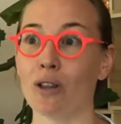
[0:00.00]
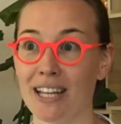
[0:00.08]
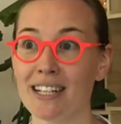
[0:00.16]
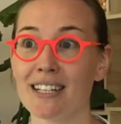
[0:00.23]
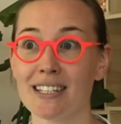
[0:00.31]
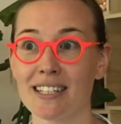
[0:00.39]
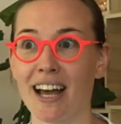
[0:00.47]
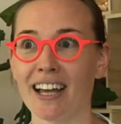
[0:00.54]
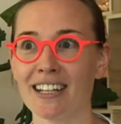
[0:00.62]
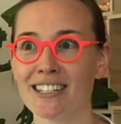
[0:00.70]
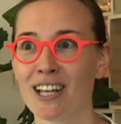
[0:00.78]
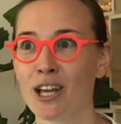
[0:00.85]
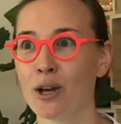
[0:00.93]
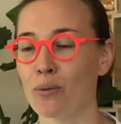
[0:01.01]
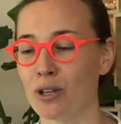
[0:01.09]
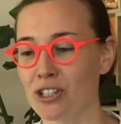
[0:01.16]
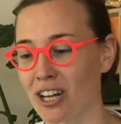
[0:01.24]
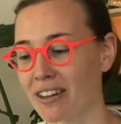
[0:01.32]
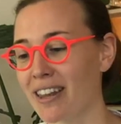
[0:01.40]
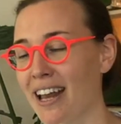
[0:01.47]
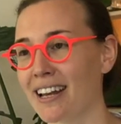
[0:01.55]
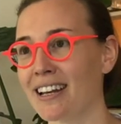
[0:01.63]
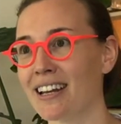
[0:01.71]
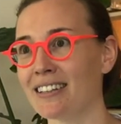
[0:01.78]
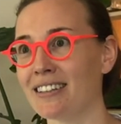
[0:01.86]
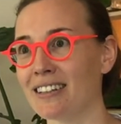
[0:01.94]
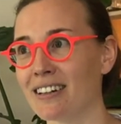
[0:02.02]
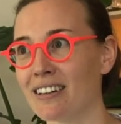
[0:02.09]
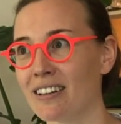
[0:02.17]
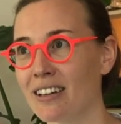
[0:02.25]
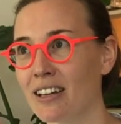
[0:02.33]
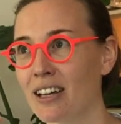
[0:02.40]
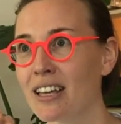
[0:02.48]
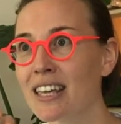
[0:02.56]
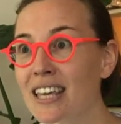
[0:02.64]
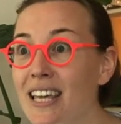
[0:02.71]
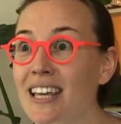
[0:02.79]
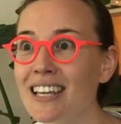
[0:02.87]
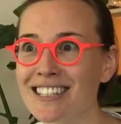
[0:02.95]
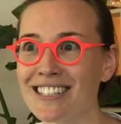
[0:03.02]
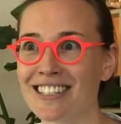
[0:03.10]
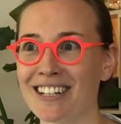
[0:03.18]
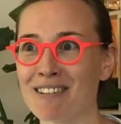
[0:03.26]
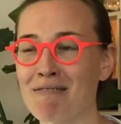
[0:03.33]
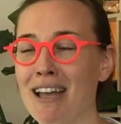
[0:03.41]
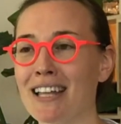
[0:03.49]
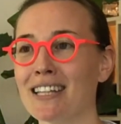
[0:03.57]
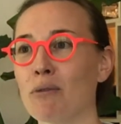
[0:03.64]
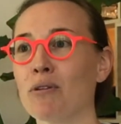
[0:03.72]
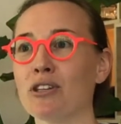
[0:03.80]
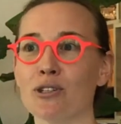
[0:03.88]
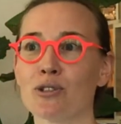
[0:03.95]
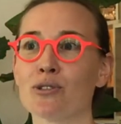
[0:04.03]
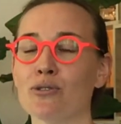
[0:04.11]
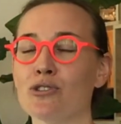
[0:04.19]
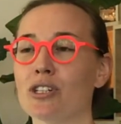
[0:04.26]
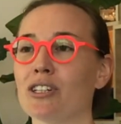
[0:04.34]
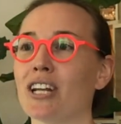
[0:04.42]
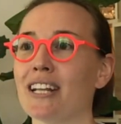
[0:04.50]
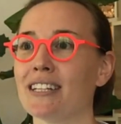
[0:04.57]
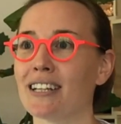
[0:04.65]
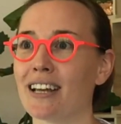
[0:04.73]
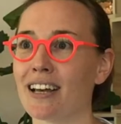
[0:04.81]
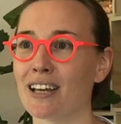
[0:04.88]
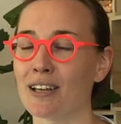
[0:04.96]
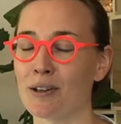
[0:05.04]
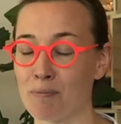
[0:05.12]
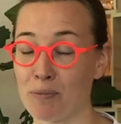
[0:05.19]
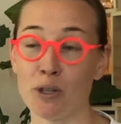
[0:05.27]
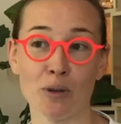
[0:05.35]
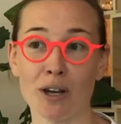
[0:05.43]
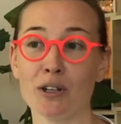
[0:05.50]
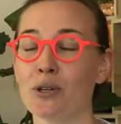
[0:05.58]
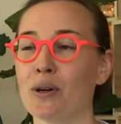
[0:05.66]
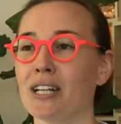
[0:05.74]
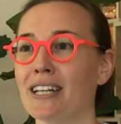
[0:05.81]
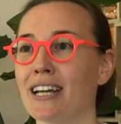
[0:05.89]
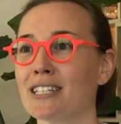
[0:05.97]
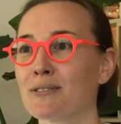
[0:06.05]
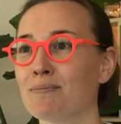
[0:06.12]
insights, which are then the keys, in a way, that we use to generate new ideas.